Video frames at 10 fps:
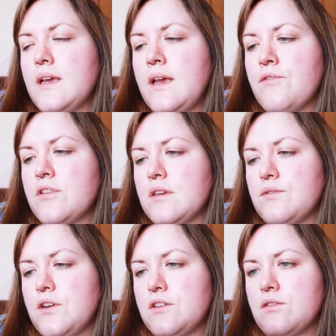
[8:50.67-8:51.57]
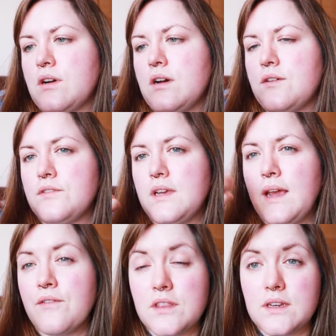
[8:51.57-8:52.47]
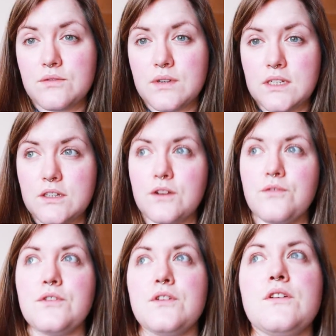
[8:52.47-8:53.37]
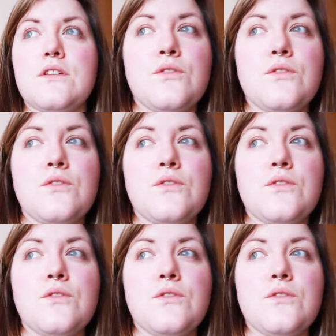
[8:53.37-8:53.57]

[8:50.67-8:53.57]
everything's photographed, everything is ready to go for,